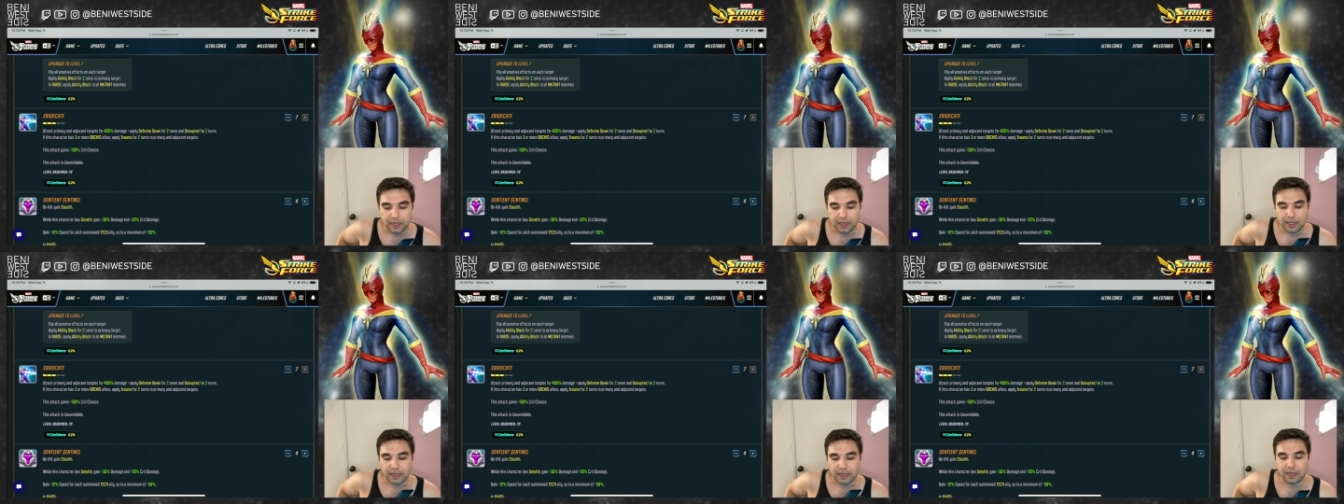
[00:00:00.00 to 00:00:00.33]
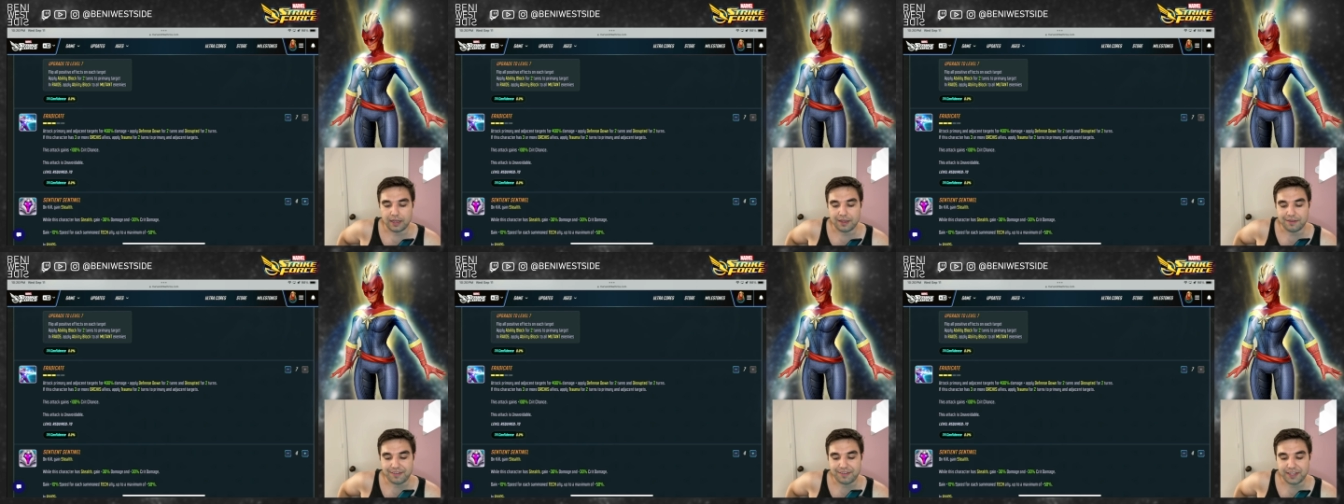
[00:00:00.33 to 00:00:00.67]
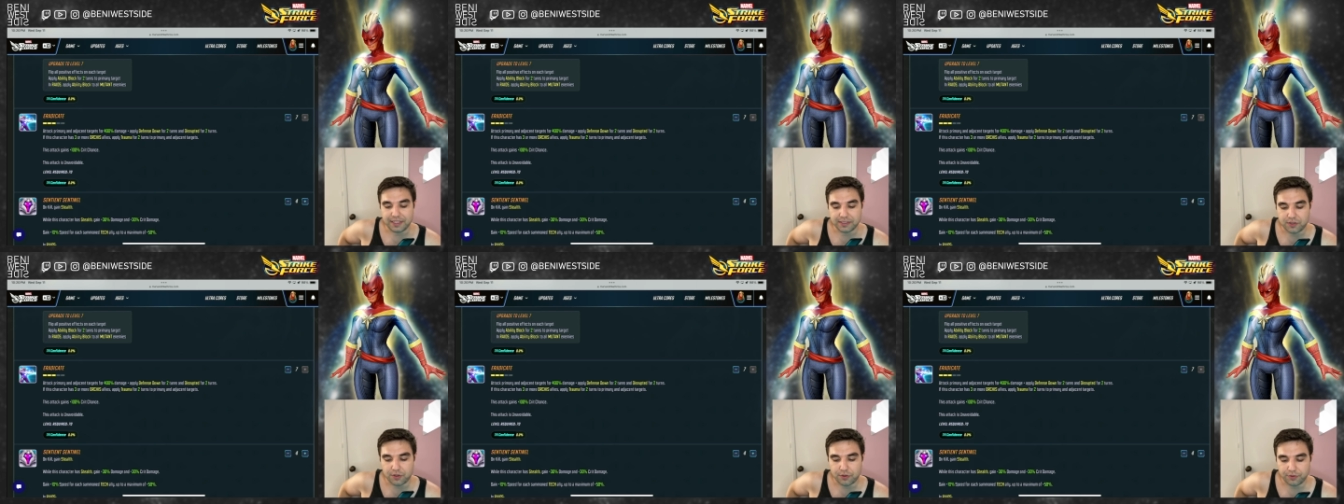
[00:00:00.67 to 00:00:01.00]
if he
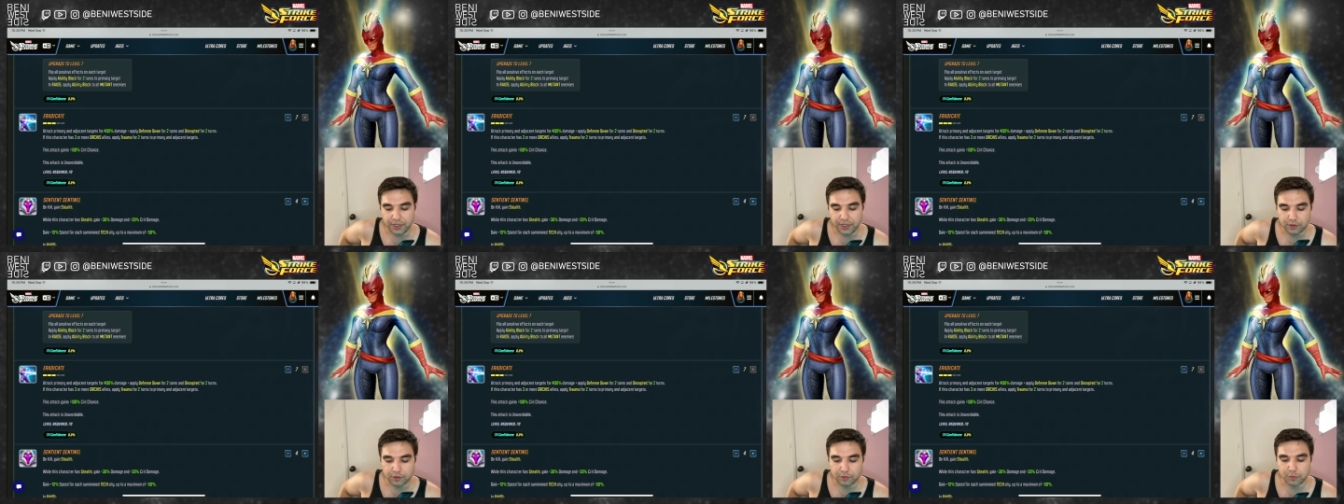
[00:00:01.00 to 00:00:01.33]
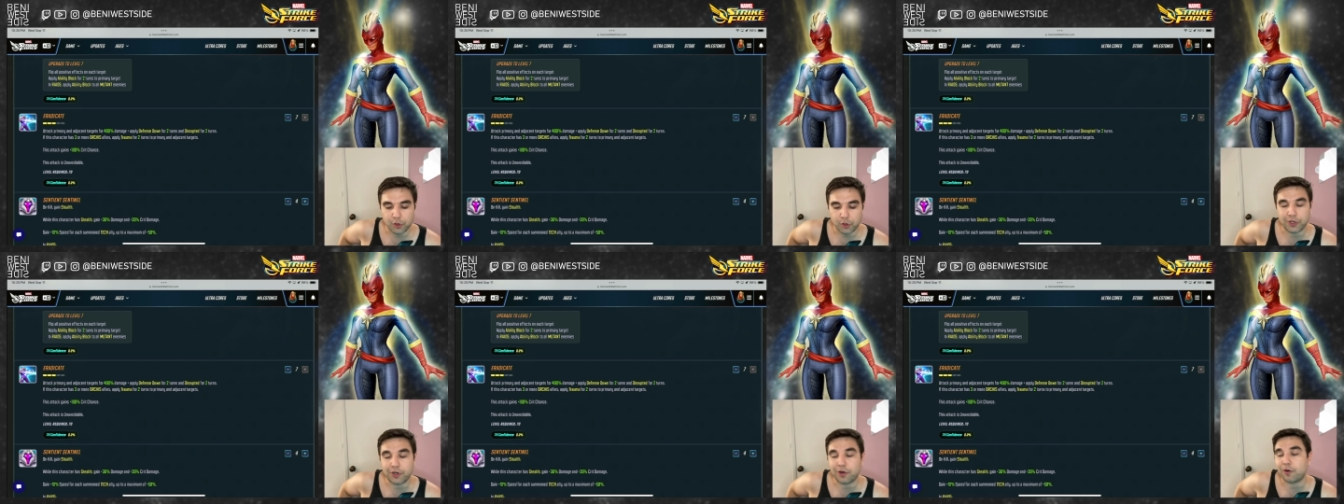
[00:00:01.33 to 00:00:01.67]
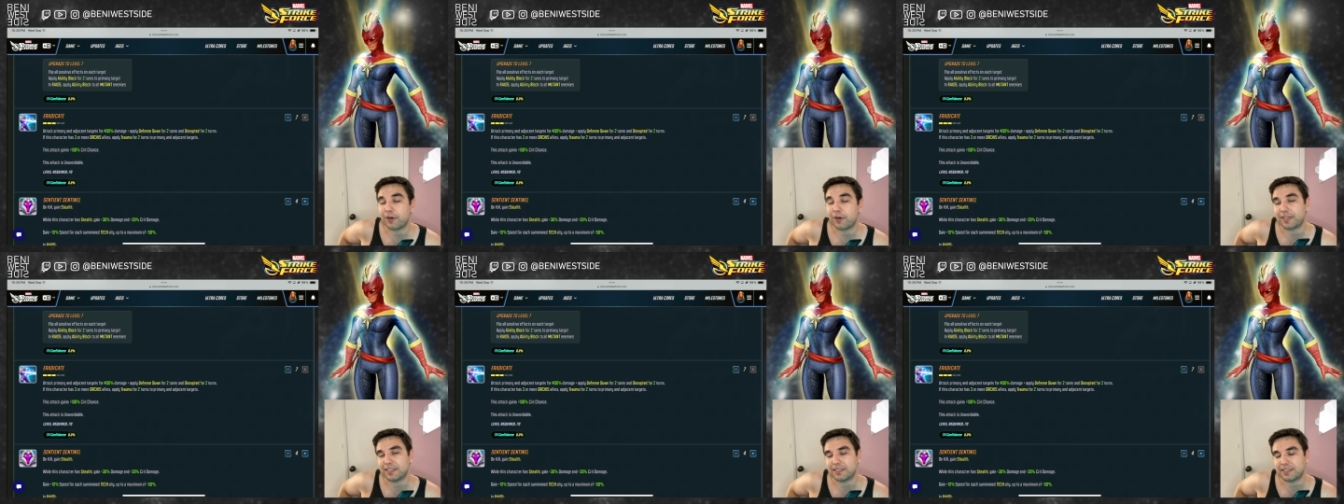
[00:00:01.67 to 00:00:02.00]
has 3 or more
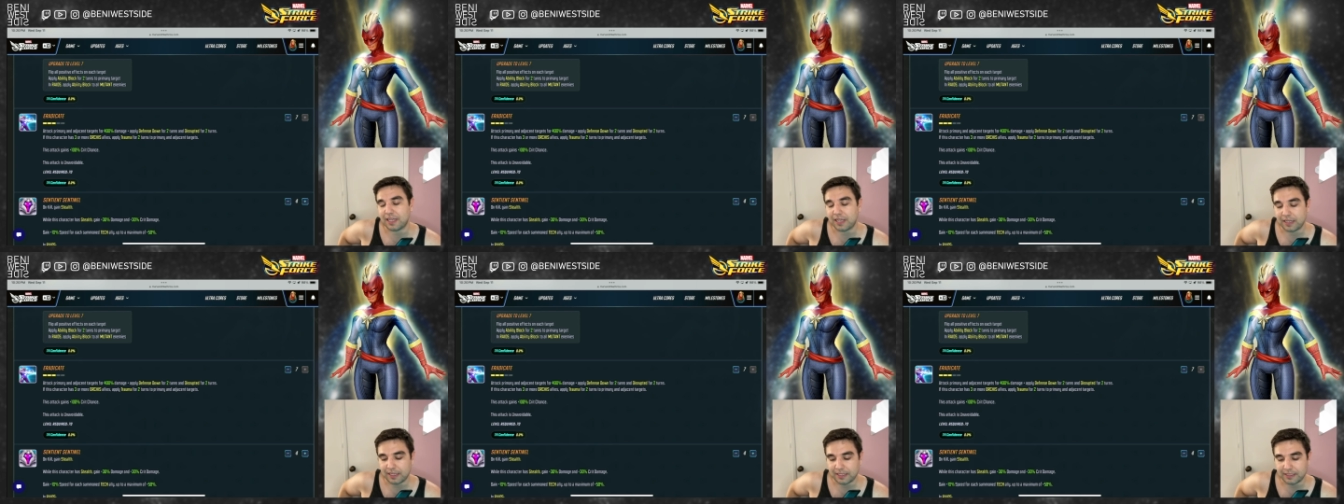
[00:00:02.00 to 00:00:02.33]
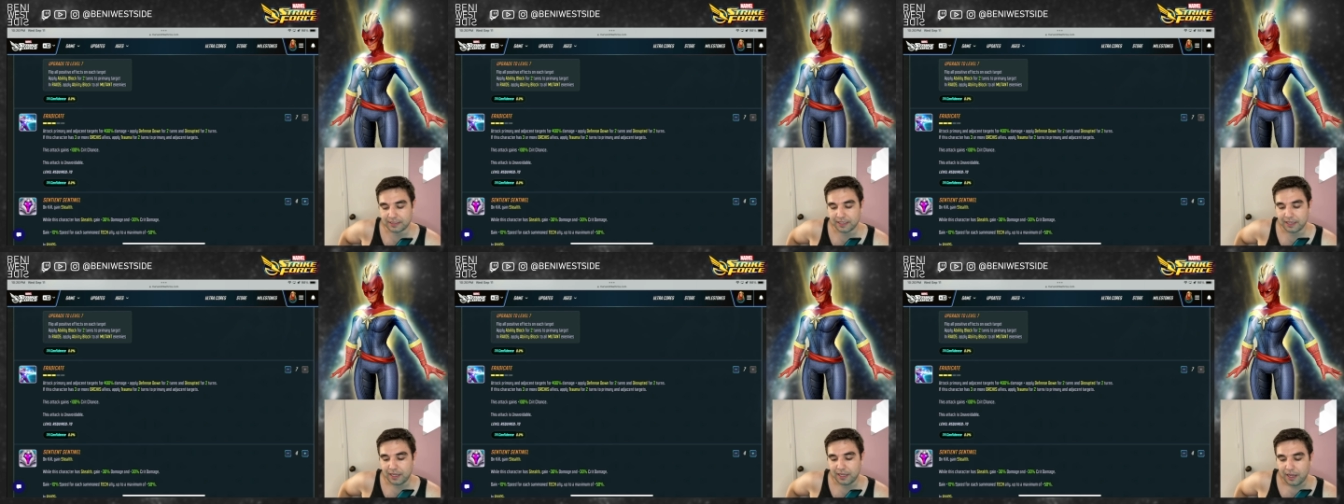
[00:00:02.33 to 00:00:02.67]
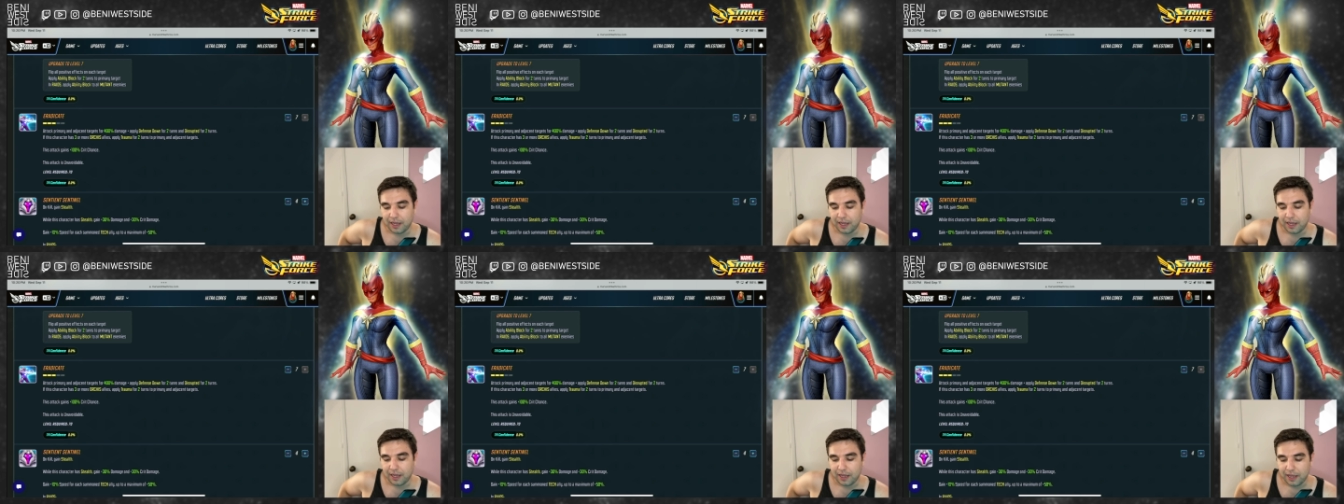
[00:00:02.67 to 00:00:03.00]
Orchis allies.
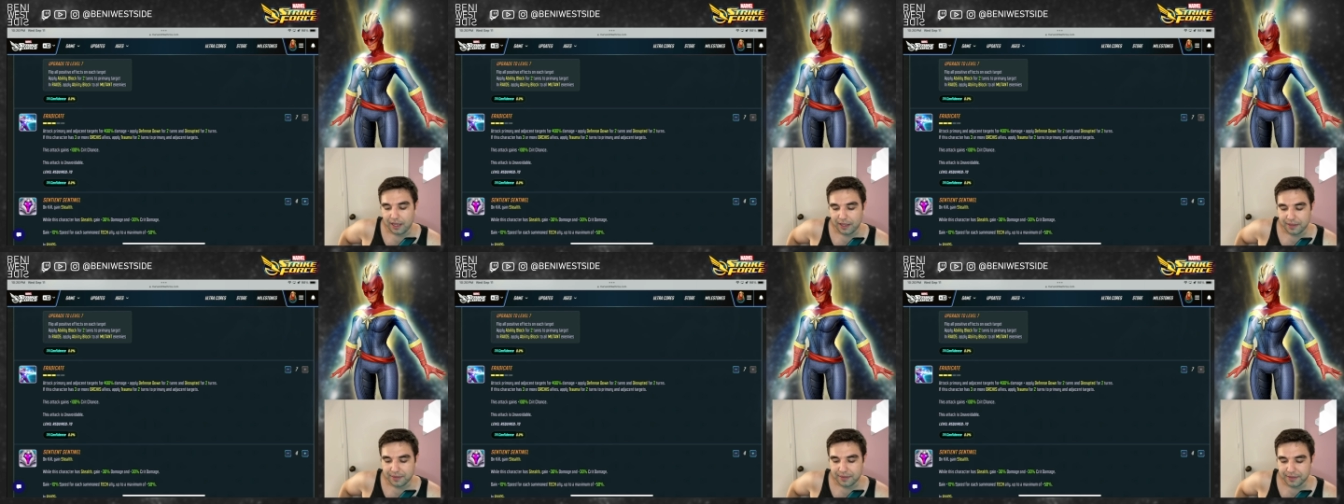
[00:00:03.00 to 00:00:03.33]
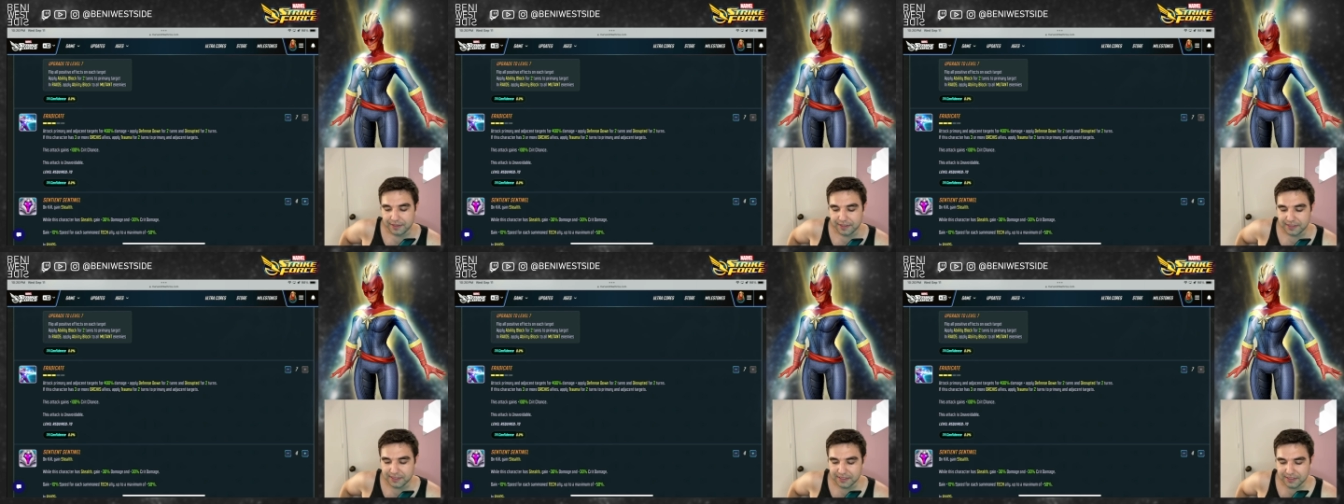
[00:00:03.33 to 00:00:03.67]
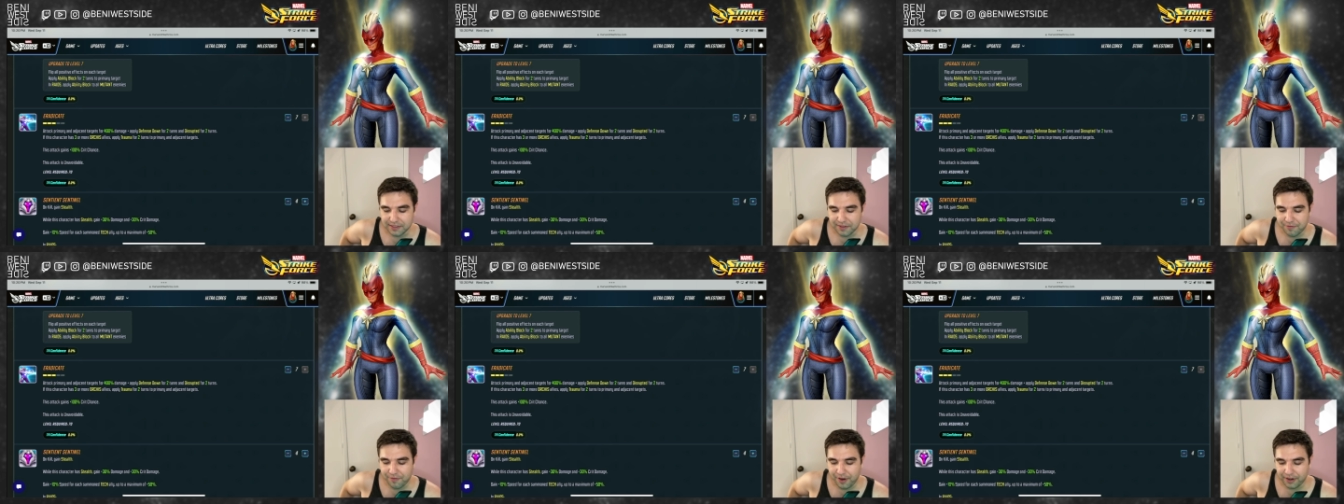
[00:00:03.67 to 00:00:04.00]
This is a very
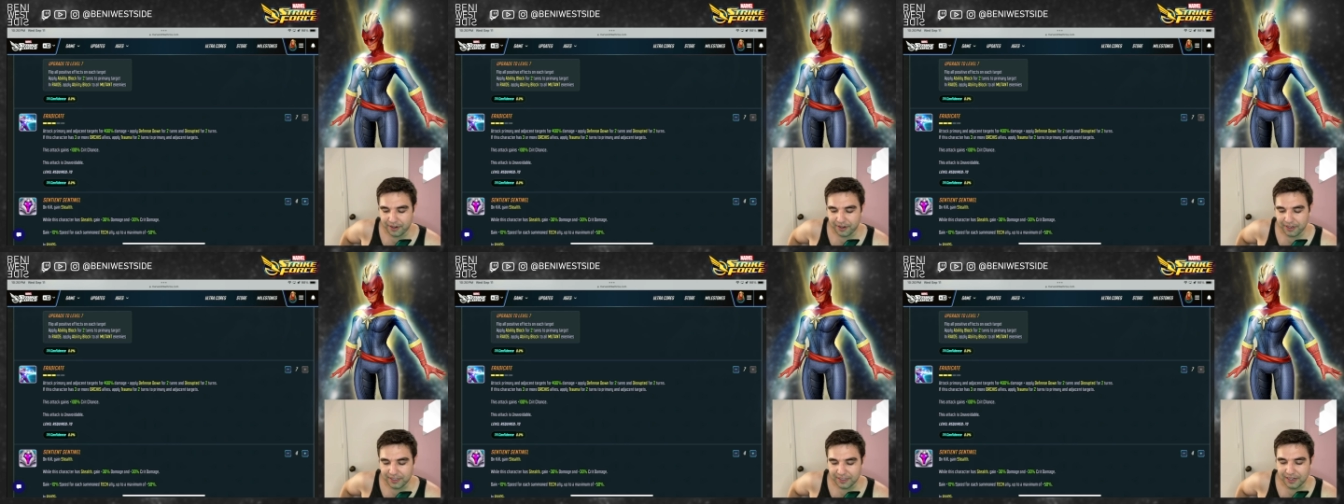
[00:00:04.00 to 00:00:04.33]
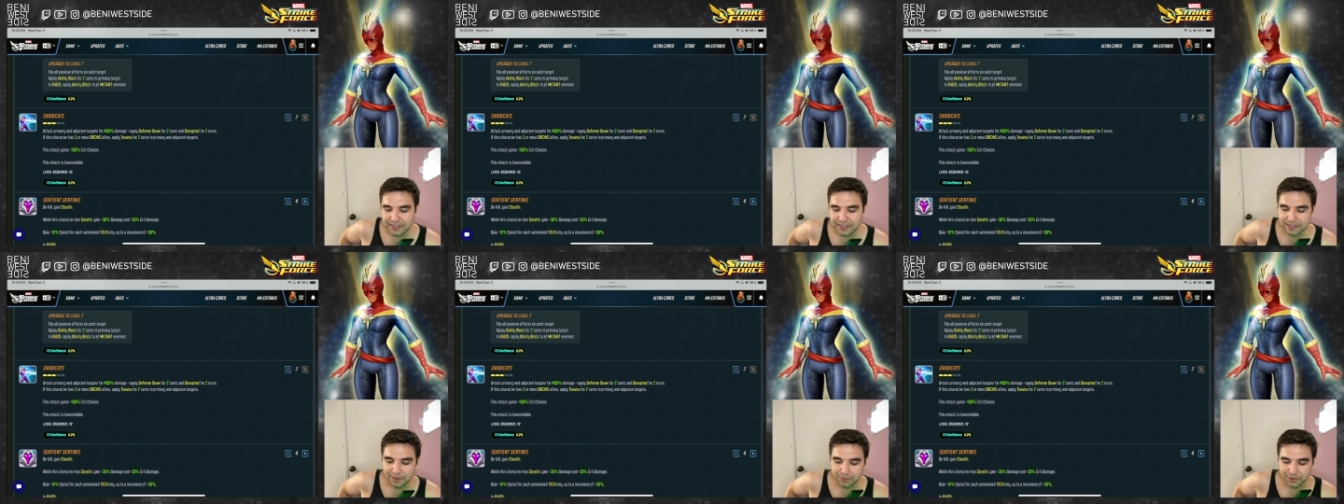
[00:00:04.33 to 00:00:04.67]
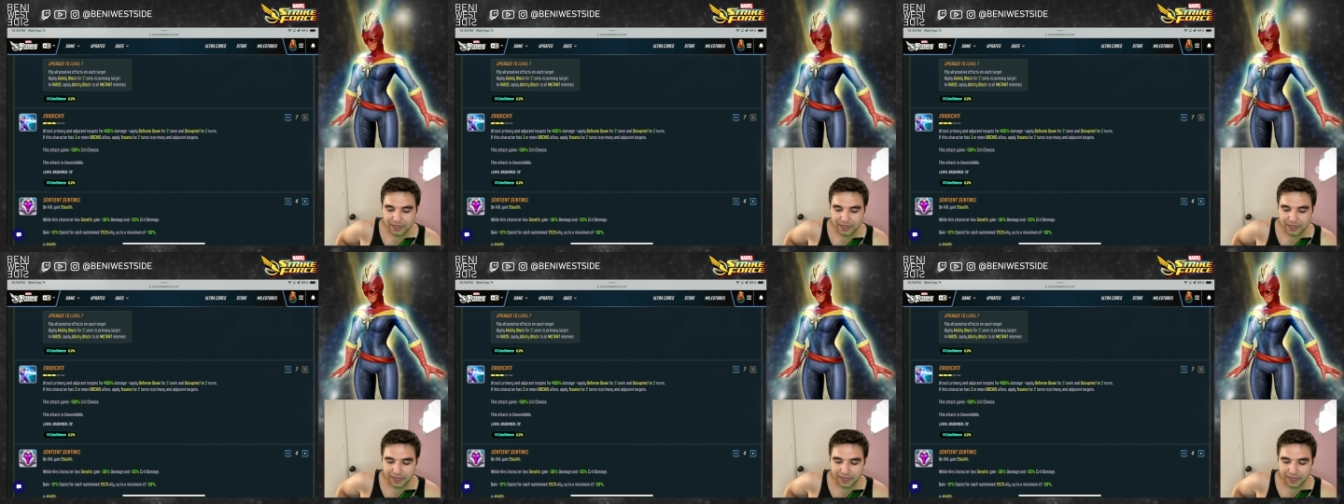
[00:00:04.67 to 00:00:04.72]
nice upgrade.